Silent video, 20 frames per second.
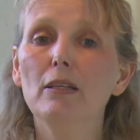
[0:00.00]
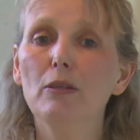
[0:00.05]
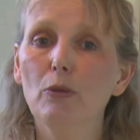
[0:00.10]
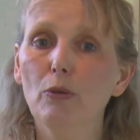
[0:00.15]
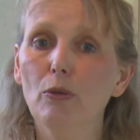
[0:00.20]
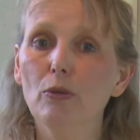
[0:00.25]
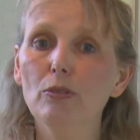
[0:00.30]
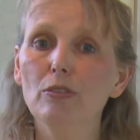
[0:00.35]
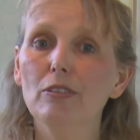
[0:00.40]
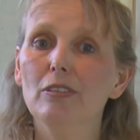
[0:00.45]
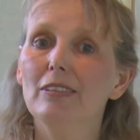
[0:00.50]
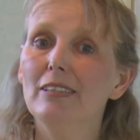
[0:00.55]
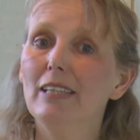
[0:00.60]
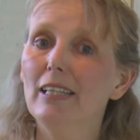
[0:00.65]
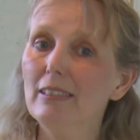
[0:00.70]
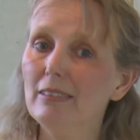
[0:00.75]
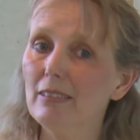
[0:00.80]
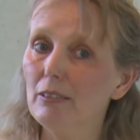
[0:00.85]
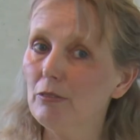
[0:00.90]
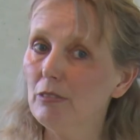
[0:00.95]
called
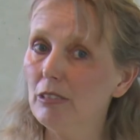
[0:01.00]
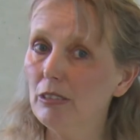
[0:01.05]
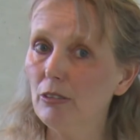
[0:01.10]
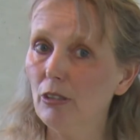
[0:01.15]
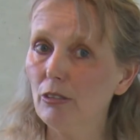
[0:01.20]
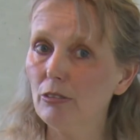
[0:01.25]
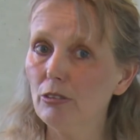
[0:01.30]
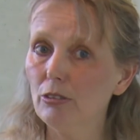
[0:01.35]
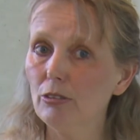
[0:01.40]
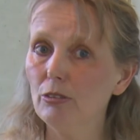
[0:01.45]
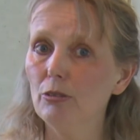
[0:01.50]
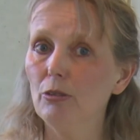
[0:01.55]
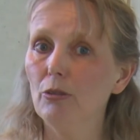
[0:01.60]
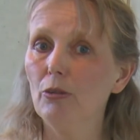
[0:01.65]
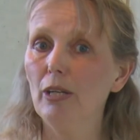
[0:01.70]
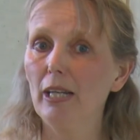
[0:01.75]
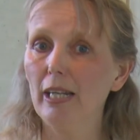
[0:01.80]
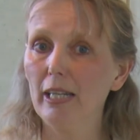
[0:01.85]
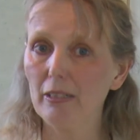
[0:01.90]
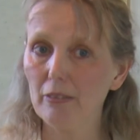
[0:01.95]
data reduction
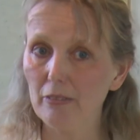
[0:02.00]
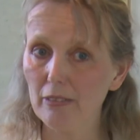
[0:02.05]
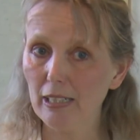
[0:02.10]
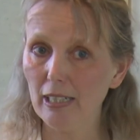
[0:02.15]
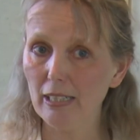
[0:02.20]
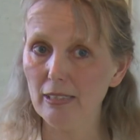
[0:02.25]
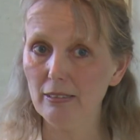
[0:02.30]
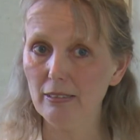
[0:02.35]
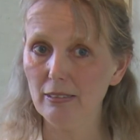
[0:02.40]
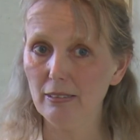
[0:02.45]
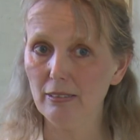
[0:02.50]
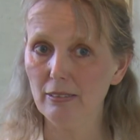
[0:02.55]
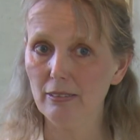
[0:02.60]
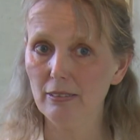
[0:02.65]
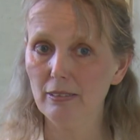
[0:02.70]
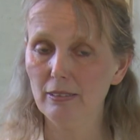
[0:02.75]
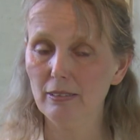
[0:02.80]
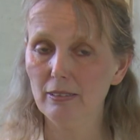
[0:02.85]
or aggregation.